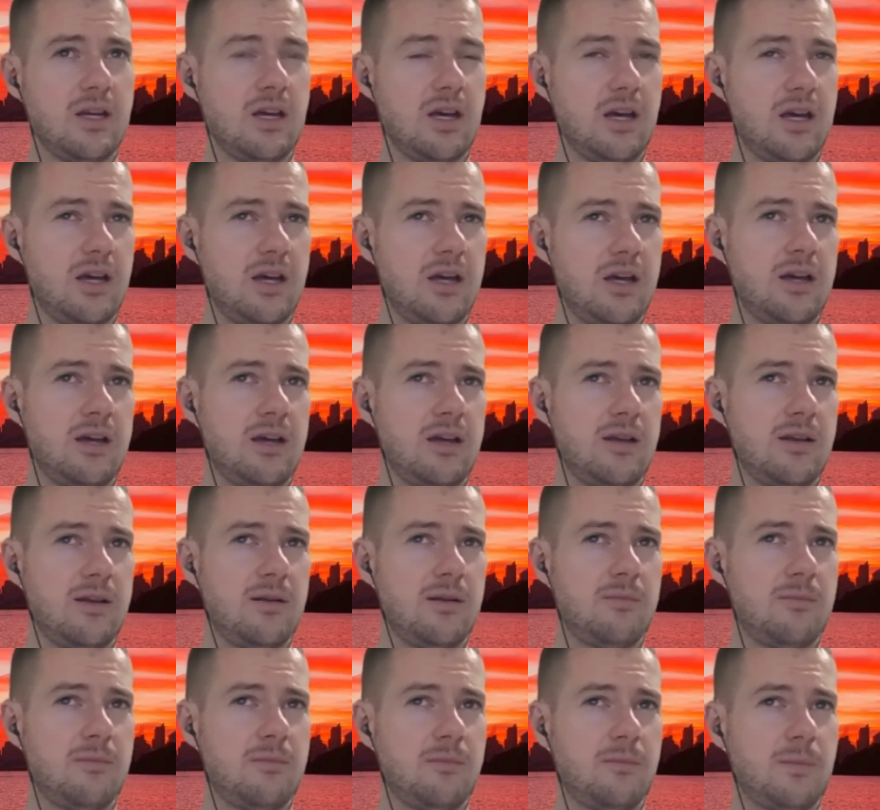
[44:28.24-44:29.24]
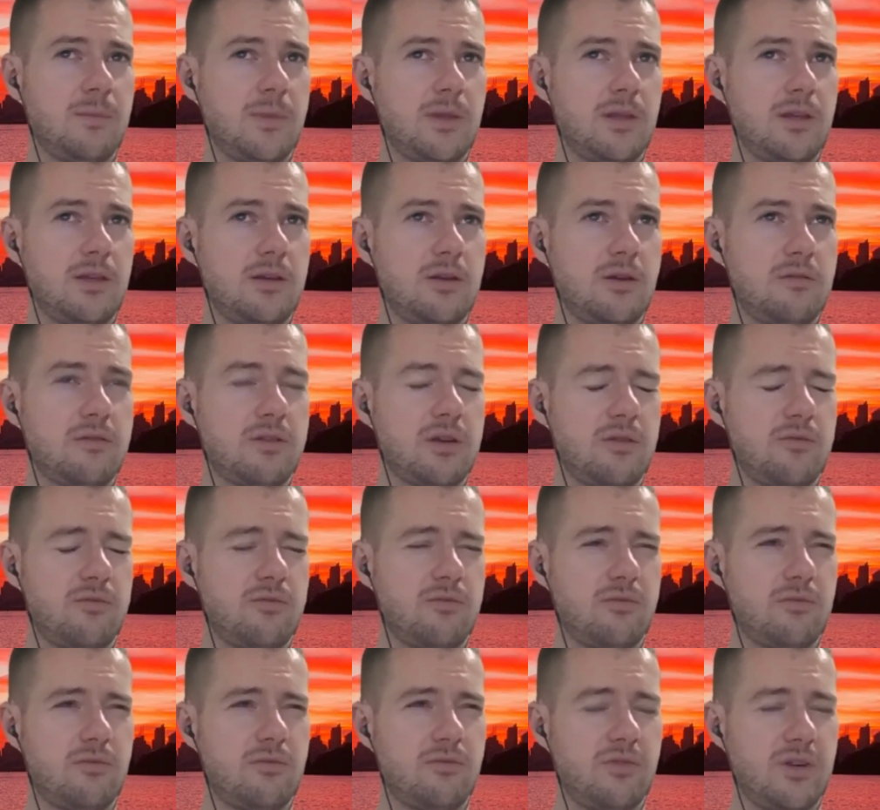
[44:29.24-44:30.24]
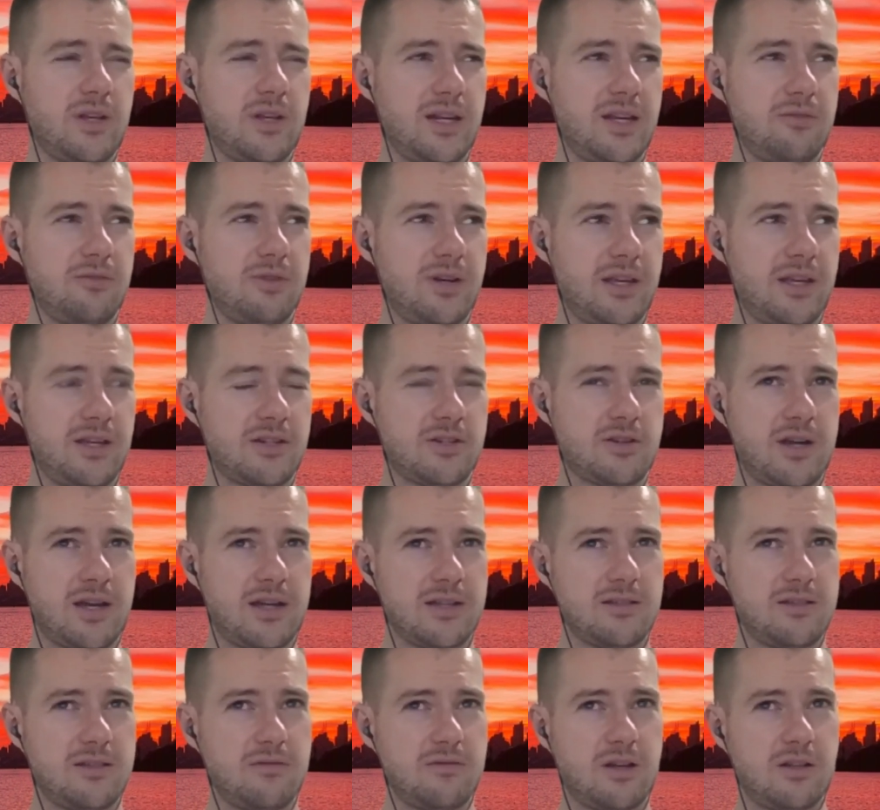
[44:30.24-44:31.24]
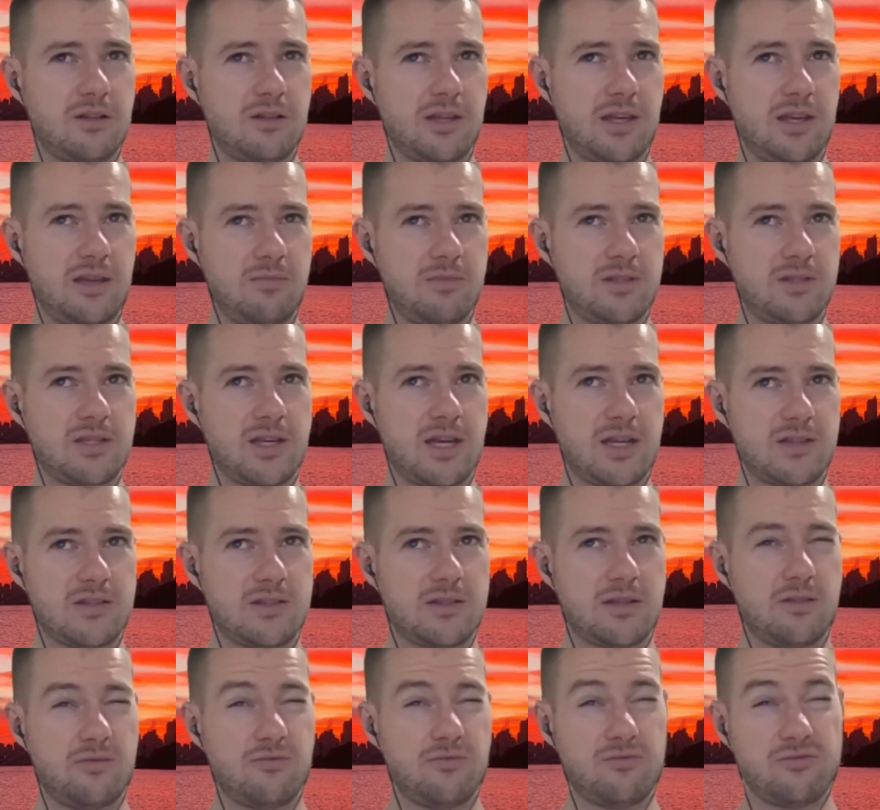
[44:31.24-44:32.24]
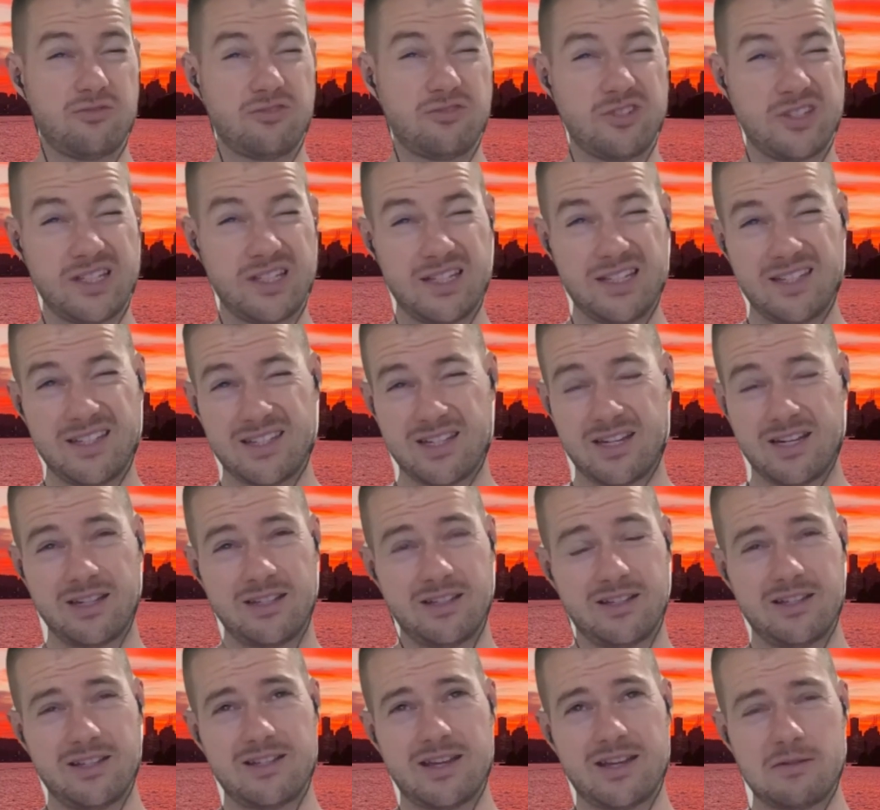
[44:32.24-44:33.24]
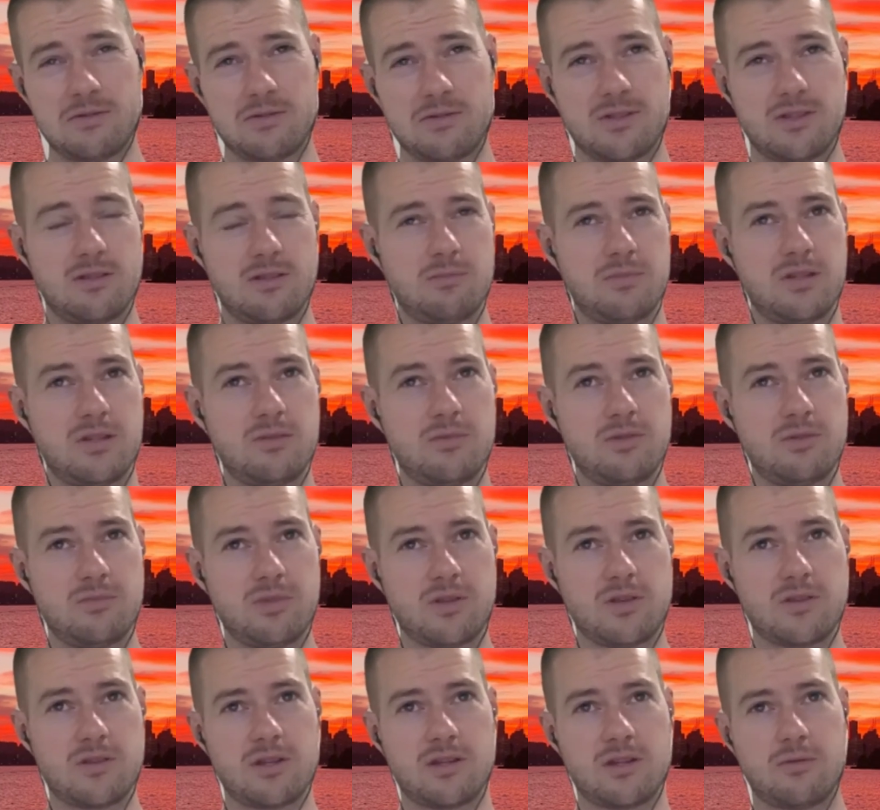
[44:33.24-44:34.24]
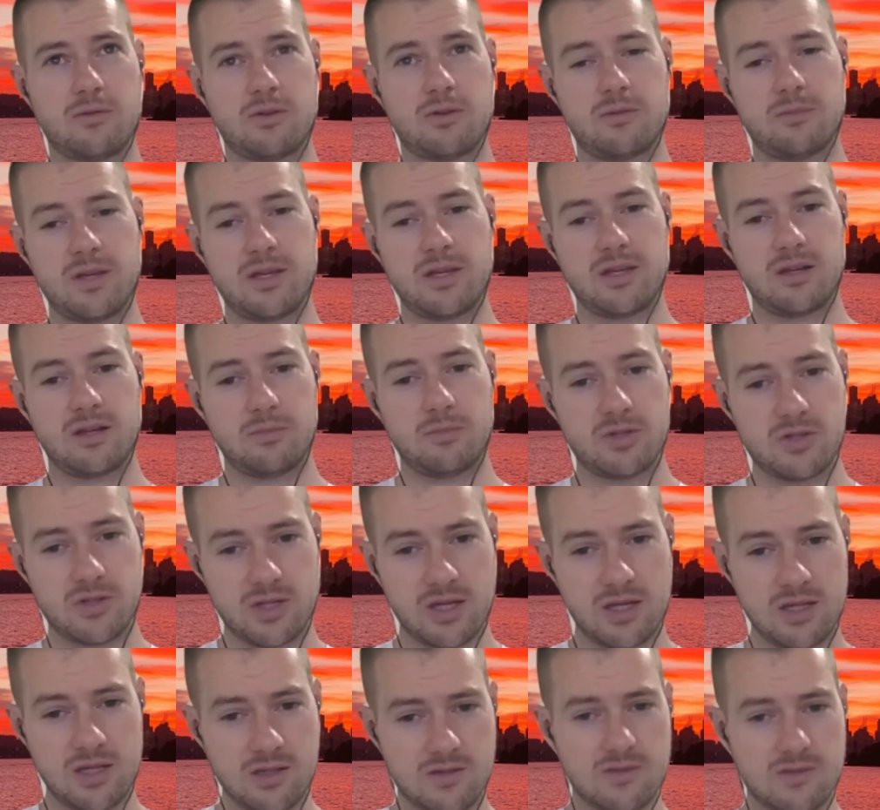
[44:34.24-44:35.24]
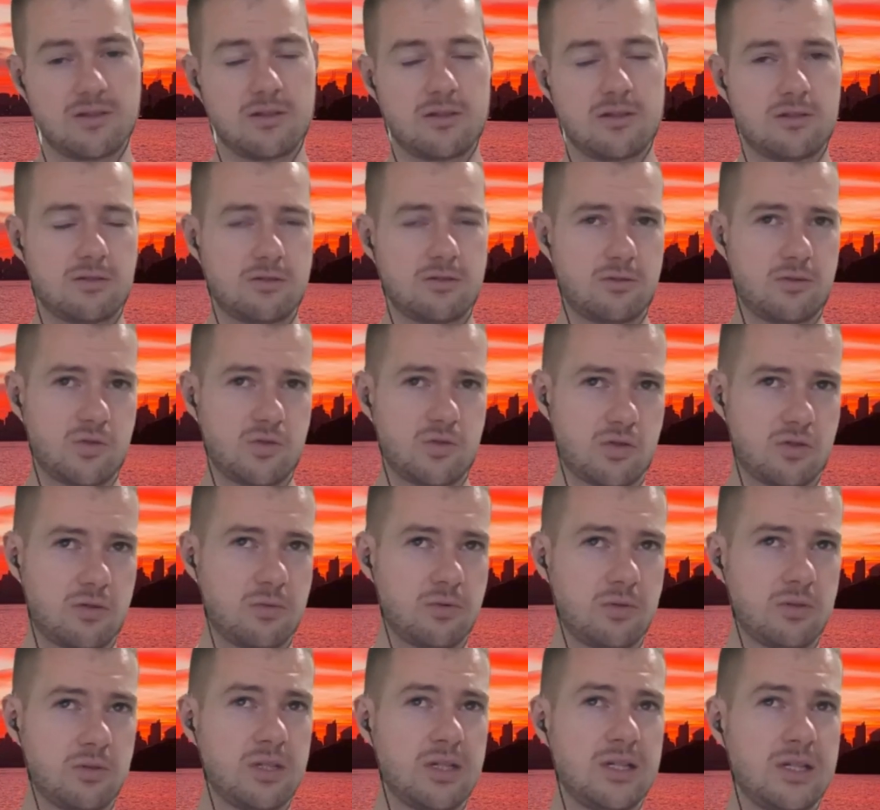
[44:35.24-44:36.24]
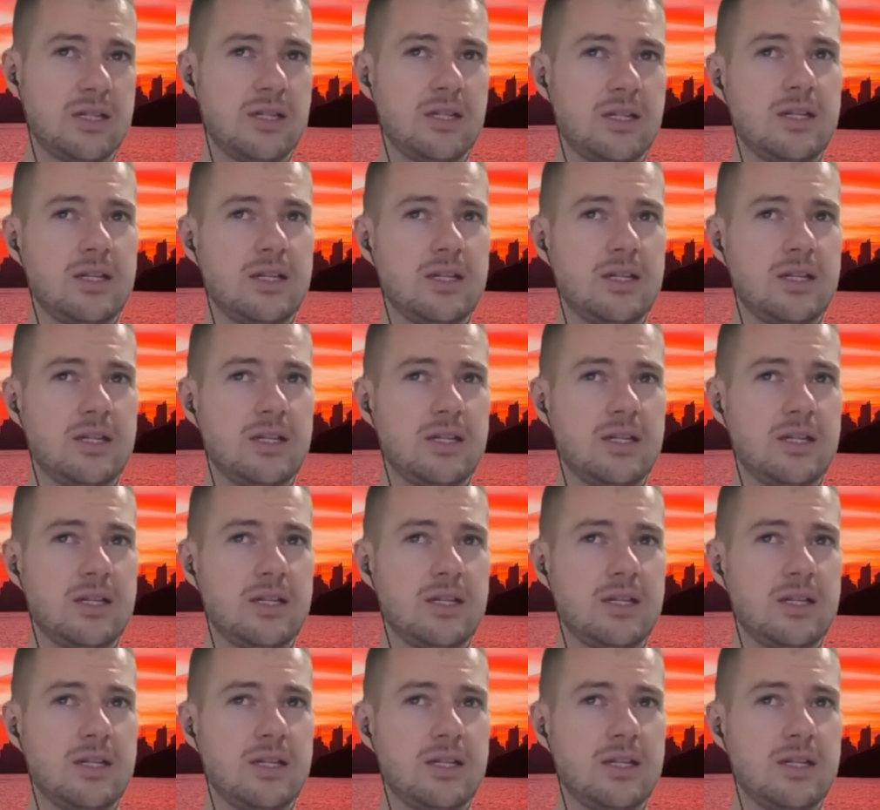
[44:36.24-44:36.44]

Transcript: Um, you know, if they're really, really attractive, I'll keep the texting really tightly down to the minimum because I don't want to make any mistakes that could cause trouble